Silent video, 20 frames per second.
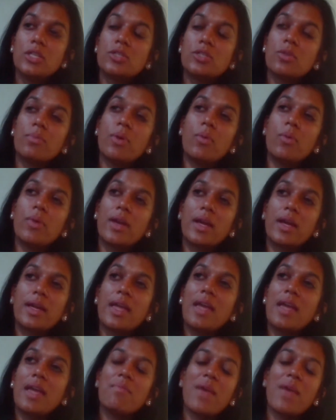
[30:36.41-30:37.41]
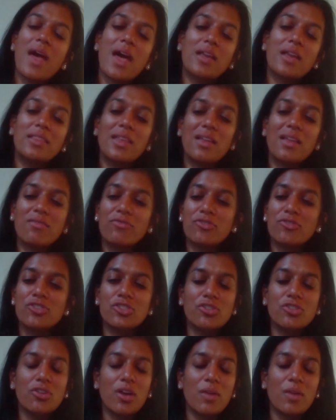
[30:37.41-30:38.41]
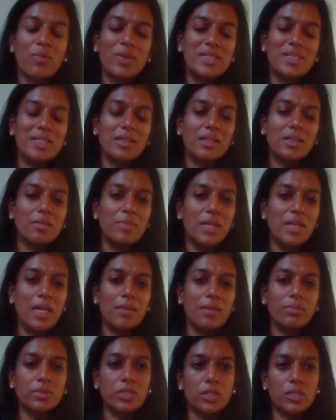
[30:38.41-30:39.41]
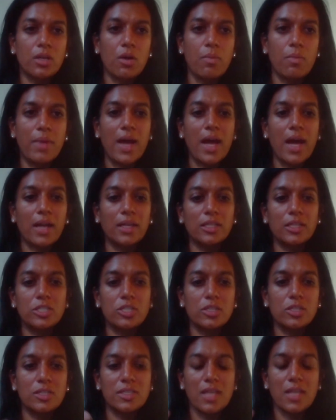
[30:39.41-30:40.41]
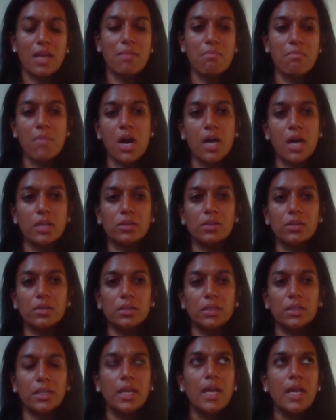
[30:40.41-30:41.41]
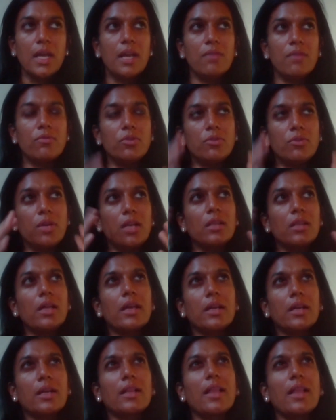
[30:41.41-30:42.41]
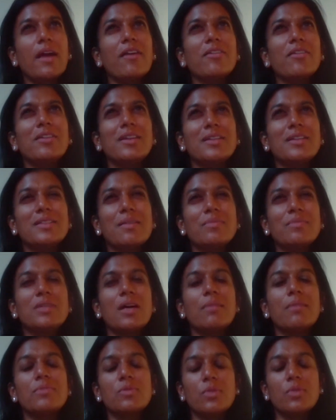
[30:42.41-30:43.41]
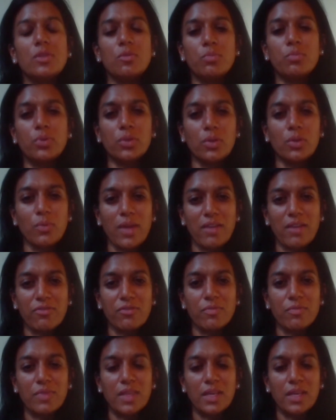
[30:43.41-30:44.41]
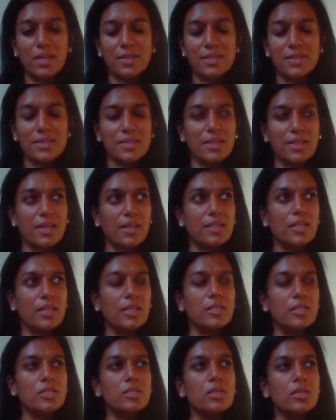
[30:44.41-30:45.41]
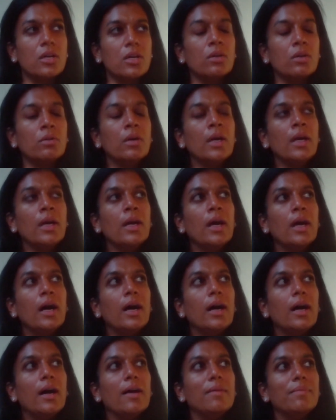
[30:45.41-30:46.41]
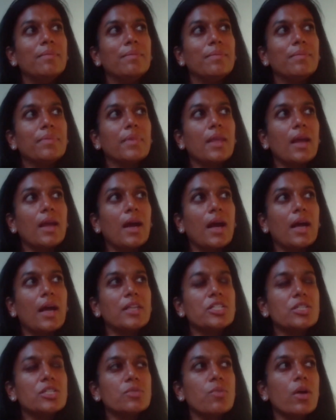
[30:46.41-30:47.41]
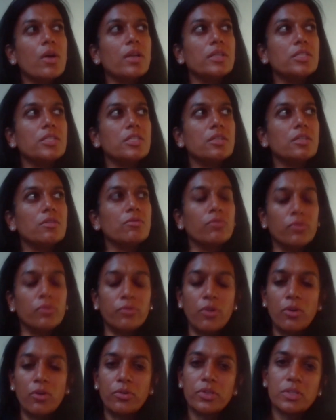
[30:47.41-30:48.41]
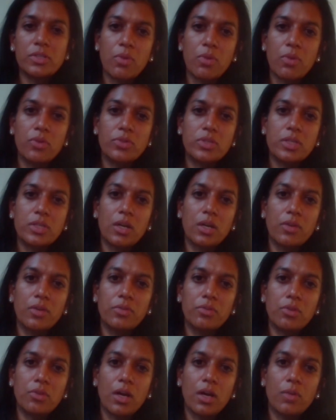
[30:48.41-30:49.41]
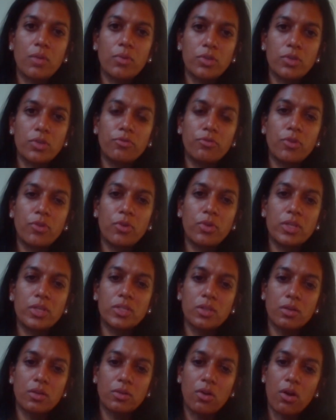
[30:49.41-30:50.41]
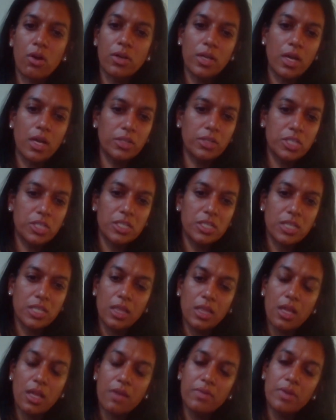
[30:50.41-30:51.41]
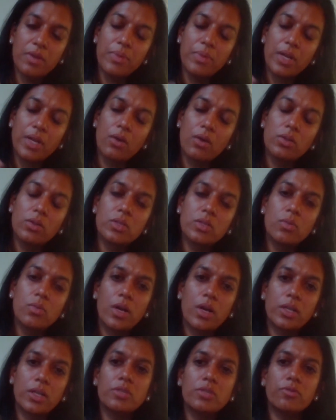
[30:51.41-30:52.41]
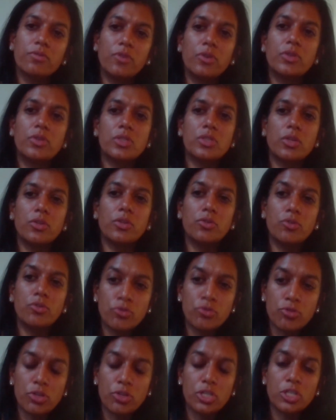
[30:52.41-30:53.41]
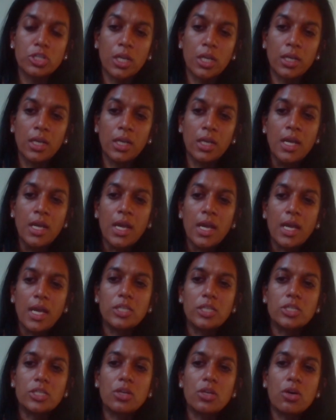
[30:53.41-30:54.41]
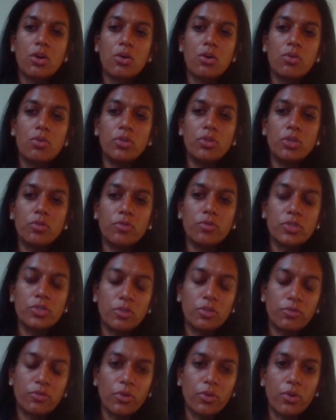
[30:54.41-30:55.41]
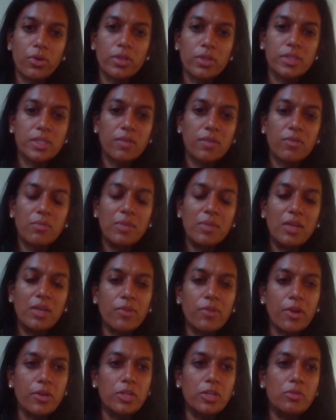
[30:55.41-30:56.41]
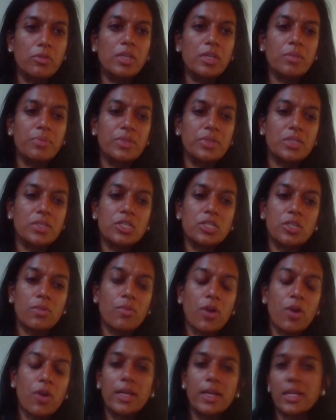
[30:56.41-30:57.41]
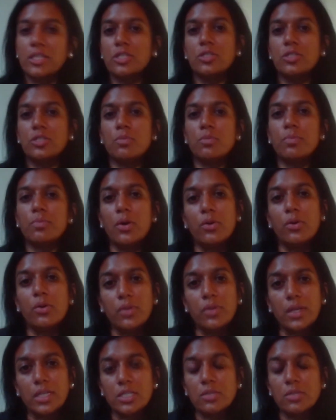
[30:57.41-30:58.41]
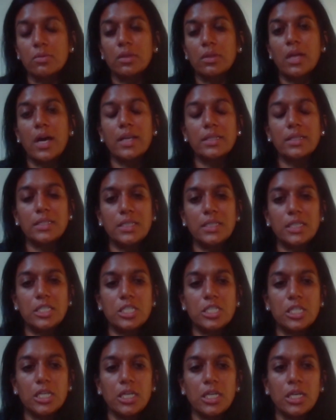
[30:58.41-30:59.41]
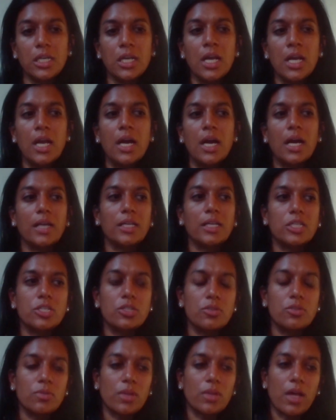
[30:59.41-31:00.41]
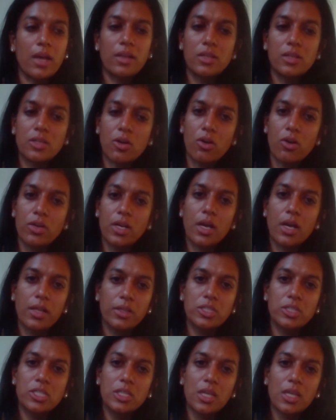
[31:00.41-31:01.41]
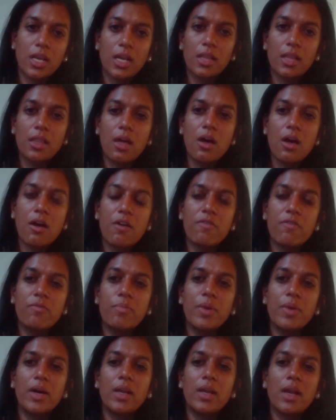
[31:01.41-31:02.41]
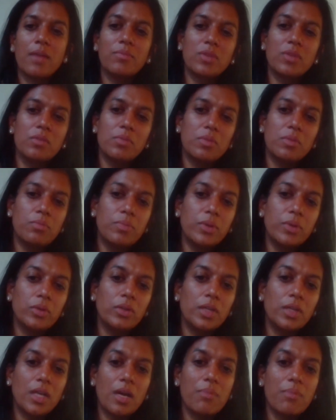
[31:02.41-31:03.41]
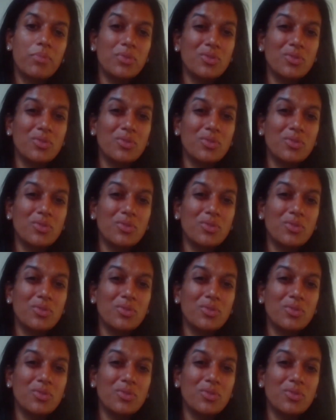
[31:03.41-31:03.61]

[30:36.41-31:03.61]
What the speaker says: So, but when I came back, then for sure I wasn't going to be able to go back into the same model. And if you get a lot of clarity sometimes when you pull away from things, isn't it? And so I just wanted to focus I wanted to focus on cardiology because I love it, but I also wanted to focus on the nutrition. And so University of Florida has given me a very unique position where I get to do both. I get to do a lot of teaching. I get to do a lot of the cardiology that I love, but I'm going to be building up